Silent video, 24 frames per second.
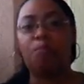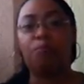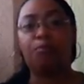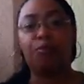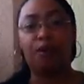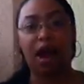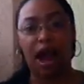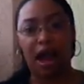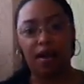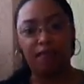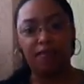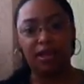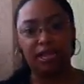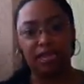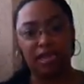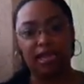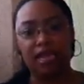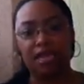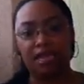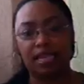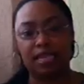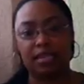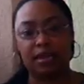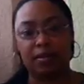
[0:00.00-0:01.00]
private
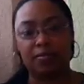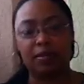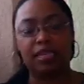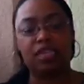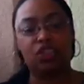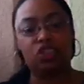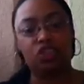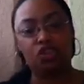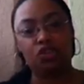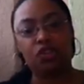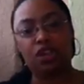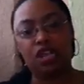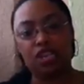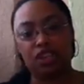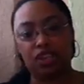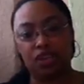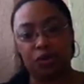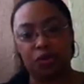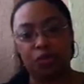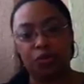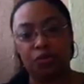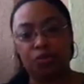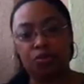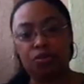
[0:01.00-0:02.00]
systems that you could
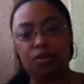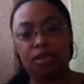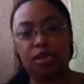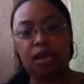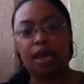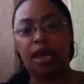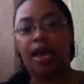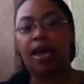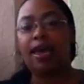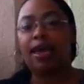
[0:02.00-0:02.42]
use,